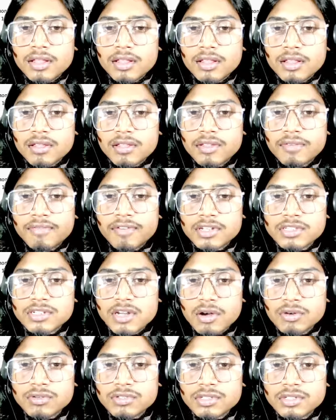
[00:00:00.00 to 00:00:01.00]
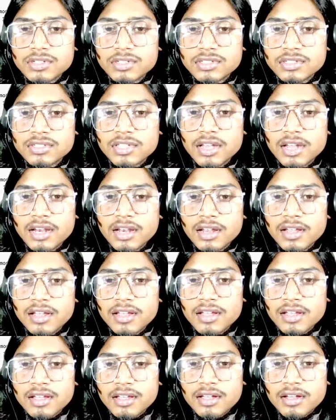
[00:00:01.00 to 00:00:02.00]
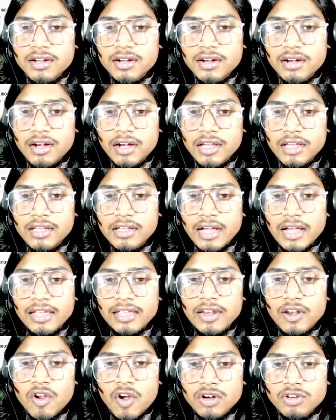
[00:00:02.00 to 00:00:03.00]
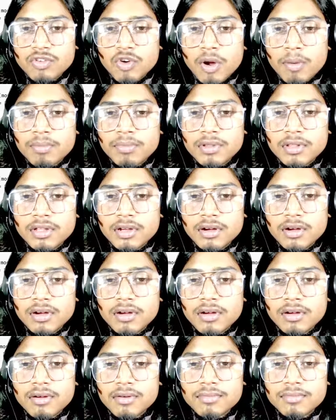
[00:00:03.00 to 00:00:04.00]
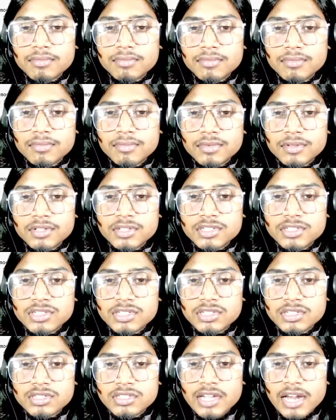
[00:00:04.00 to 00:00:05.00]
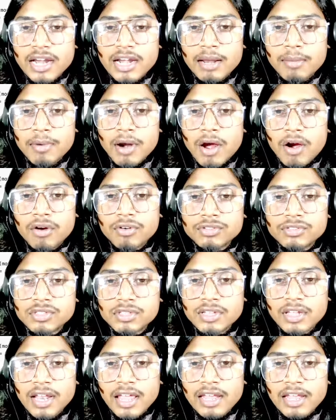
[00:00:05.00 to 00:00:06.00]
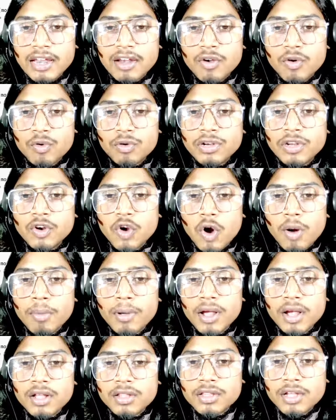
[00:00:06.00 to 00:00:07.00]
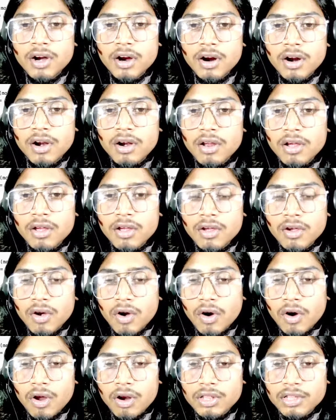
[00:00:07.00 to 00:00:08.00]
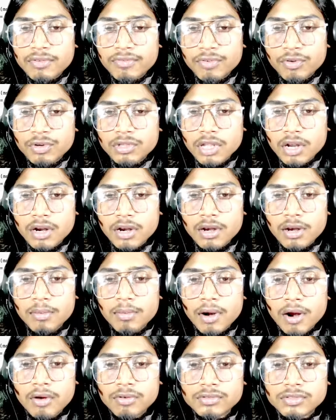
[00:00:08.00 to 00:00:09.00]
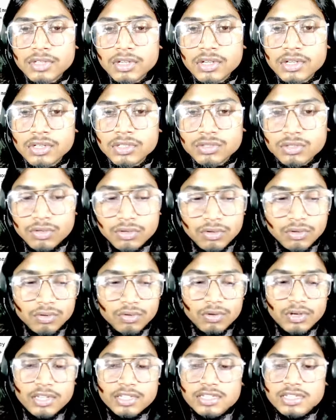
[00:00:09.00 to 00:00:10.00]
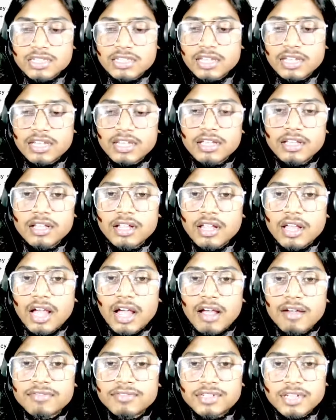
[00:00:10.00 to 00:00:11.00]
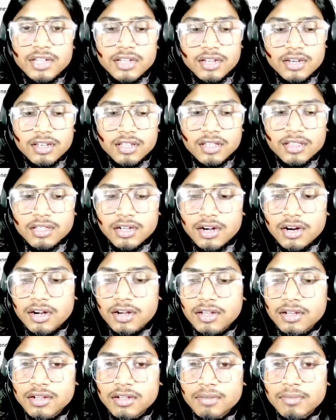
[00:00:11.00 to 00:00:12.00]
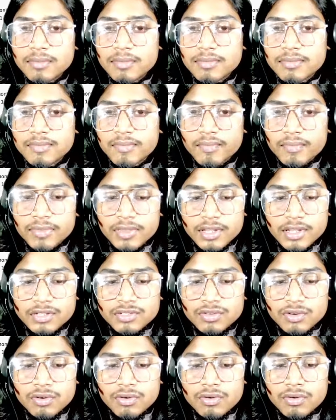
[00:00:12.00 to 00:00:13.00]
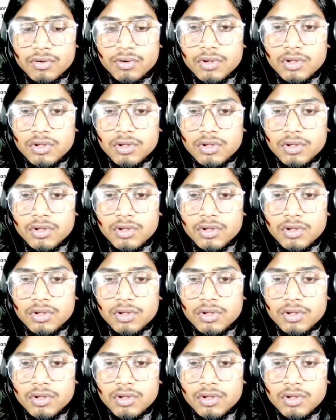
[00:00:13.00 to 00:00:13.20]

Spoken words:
the first house. Then I cannot rob this second number house. Then I can only rob third or the fourth number house. So let's say I've taken the third. So